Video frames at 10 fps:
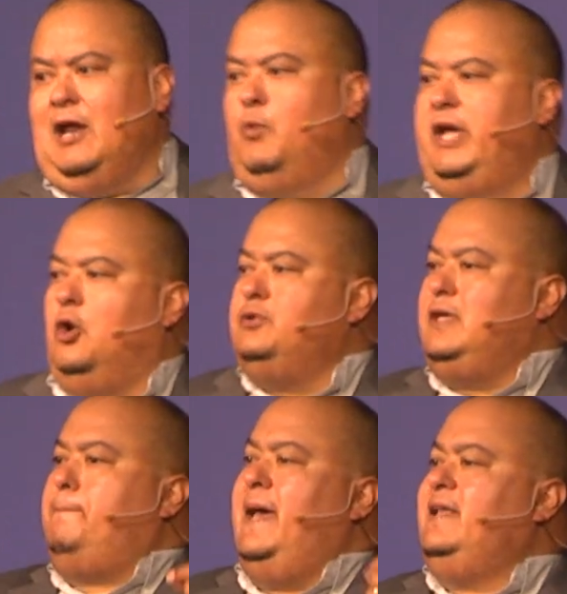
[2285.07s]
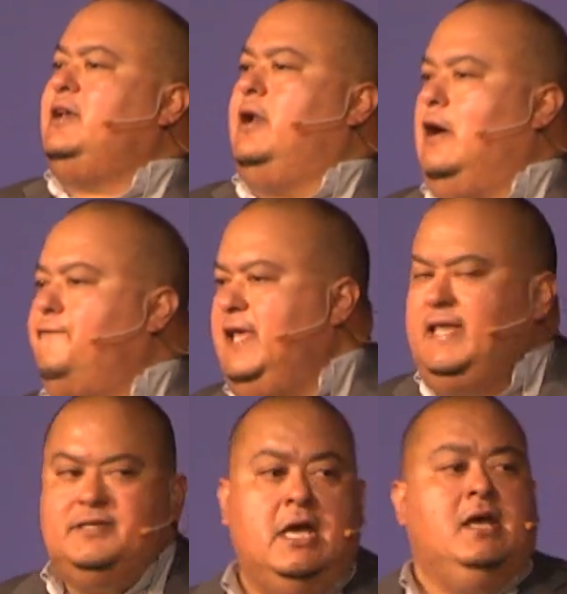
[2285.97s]
we don't depend on our
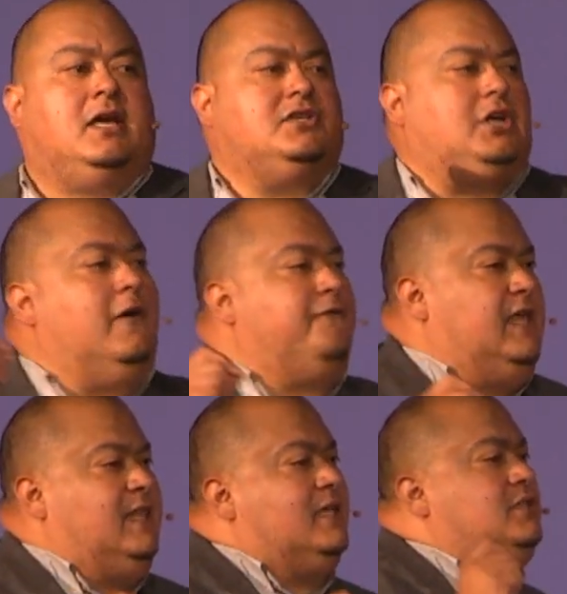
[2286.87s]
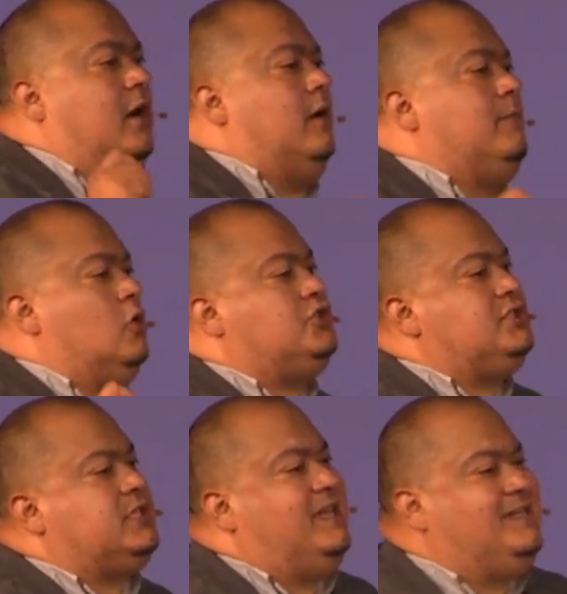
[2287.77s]
feelings because our feelings and our emotions
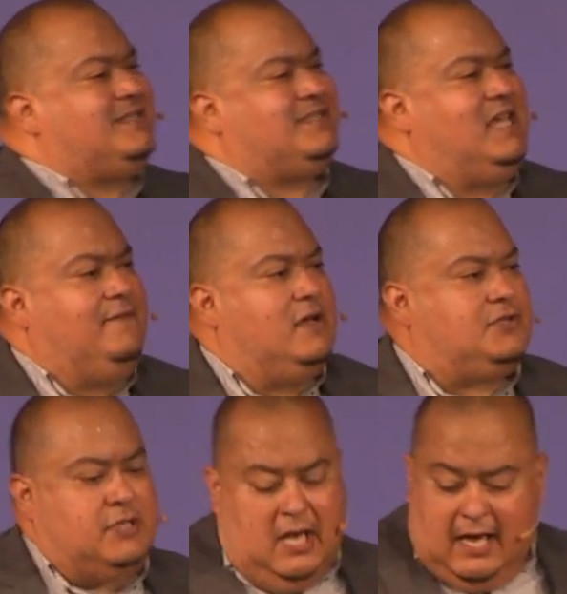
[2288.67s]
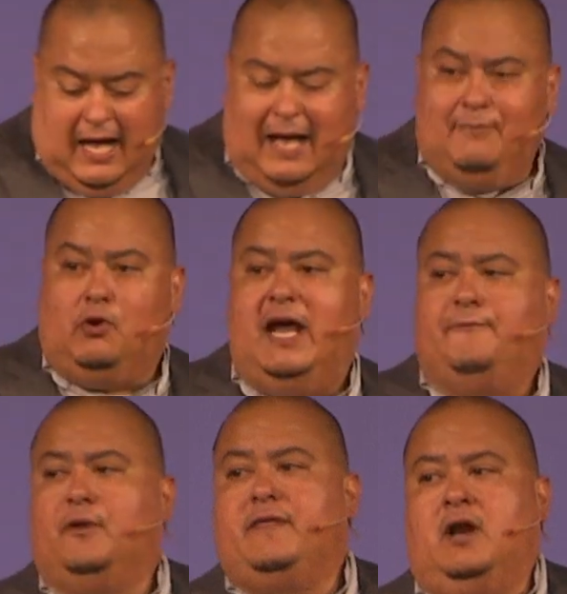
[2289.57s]
can deceive us. I'm
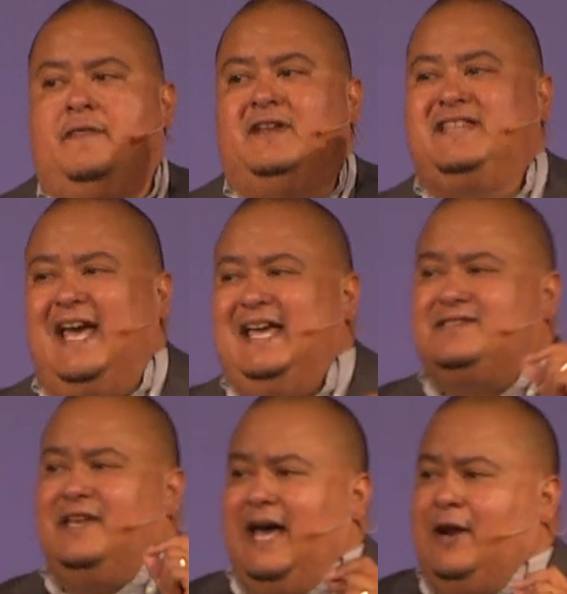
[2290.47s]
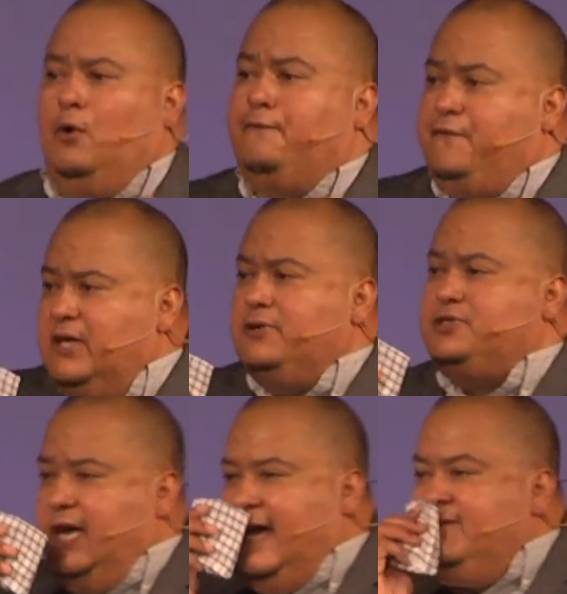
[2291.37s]
grateful that on the days that I don't feel
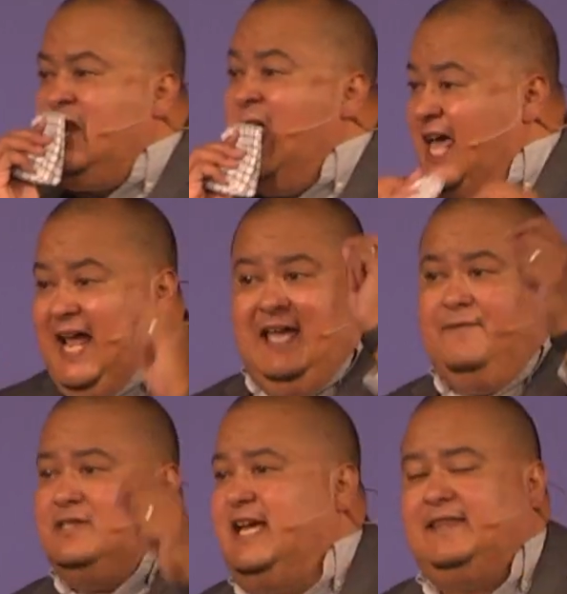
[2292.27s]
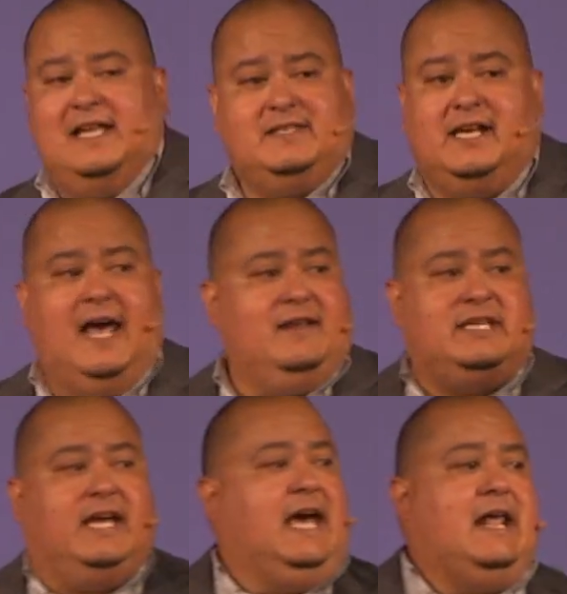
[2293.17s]
saved, and I even take that to God and say,
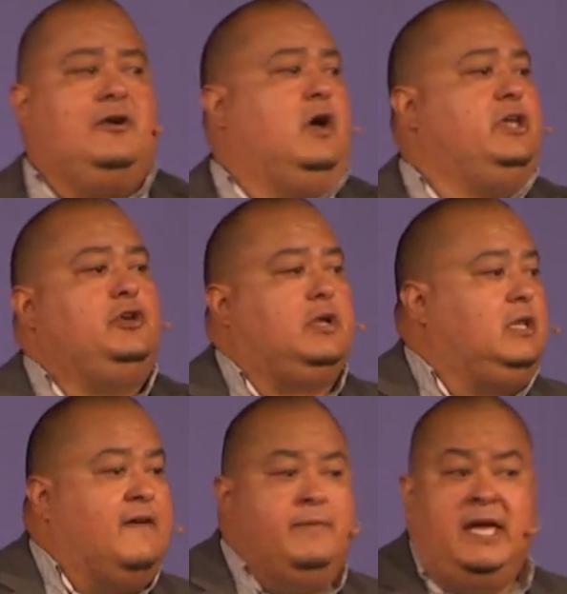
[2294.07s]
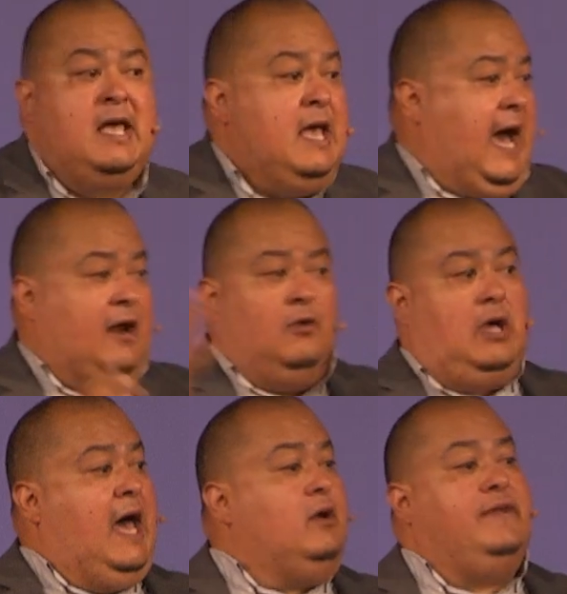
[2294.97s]
God, I don't know how you could love me. I don't,
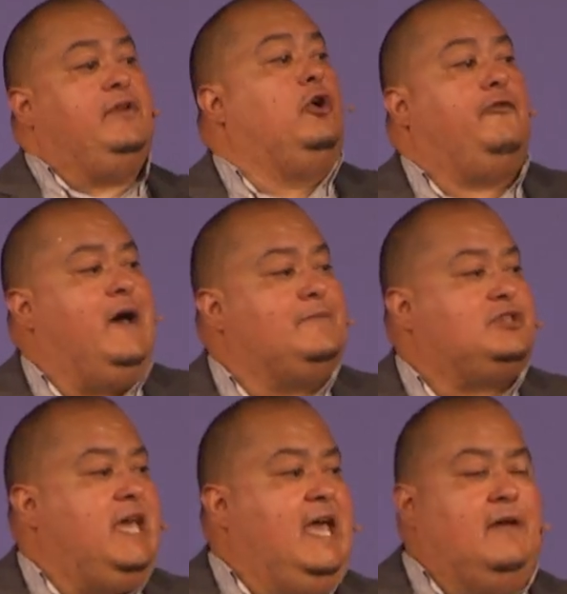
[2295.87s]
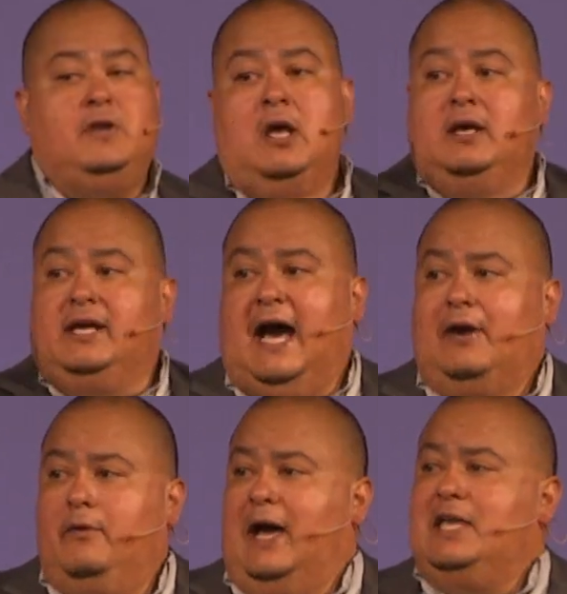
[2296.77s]
I don't even know if I'm saved. God
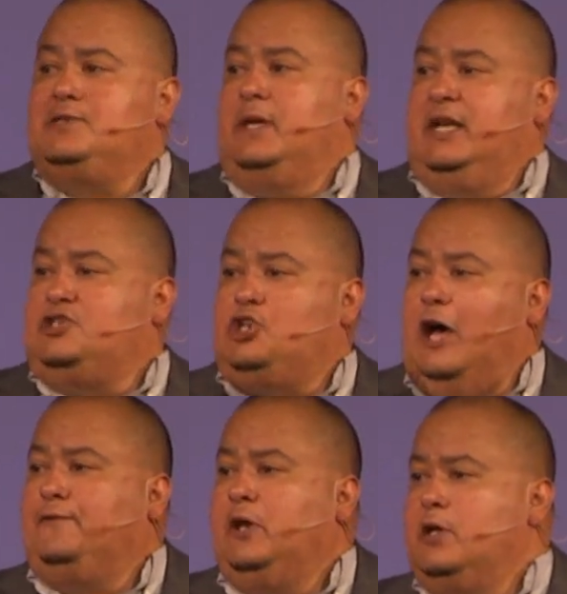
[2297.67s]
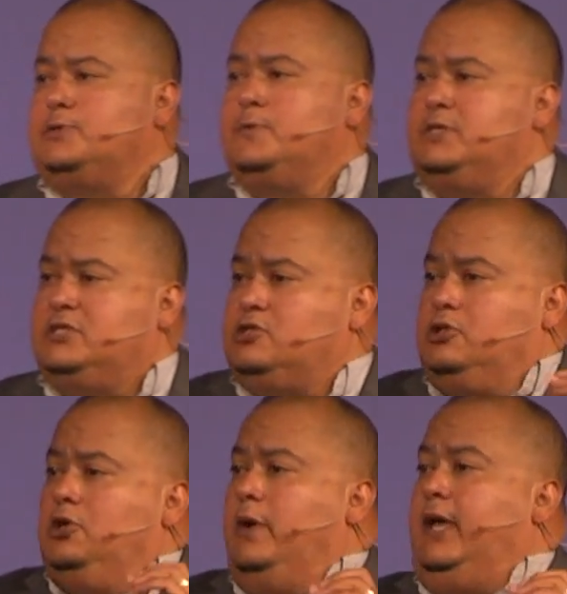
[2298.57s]
reminds me and he softly whispers, He says,
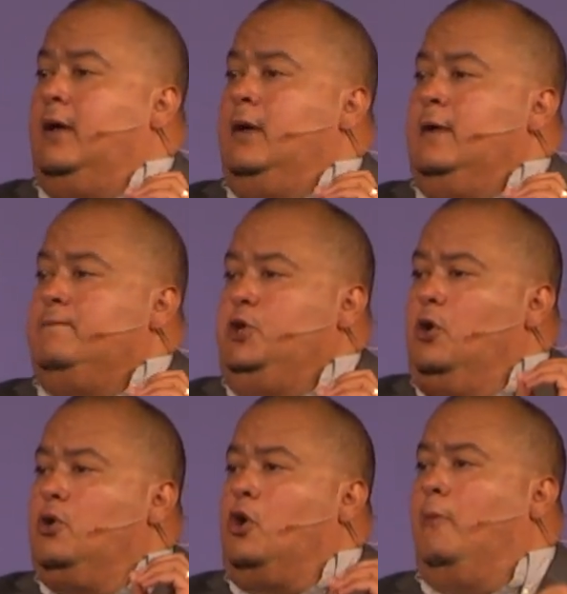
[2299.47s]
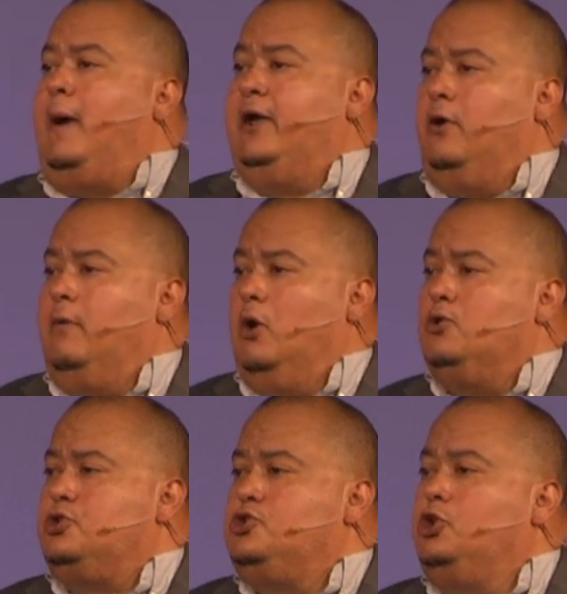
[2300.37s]
Louis, you don't go by your
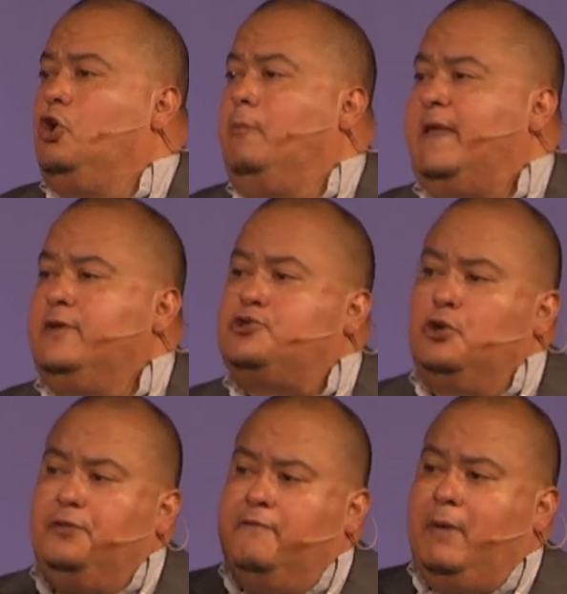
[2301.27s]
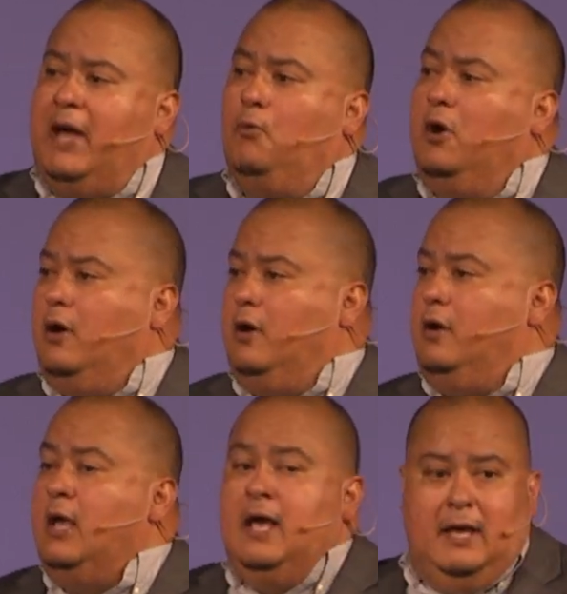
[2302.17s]
emotions, you go by the truth of my word.
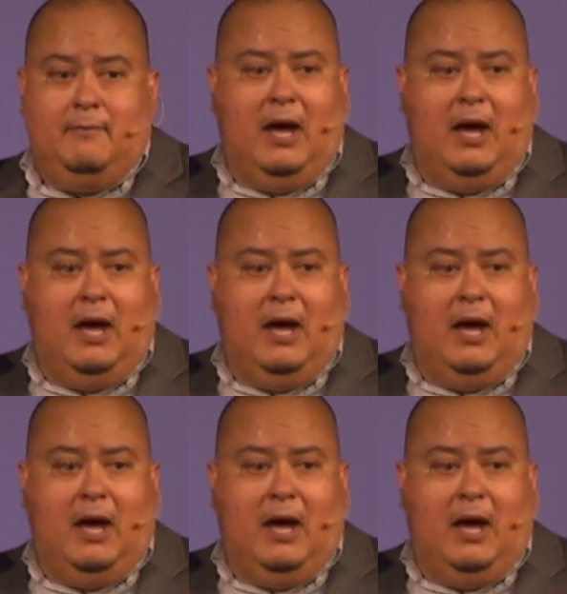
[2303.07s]
And my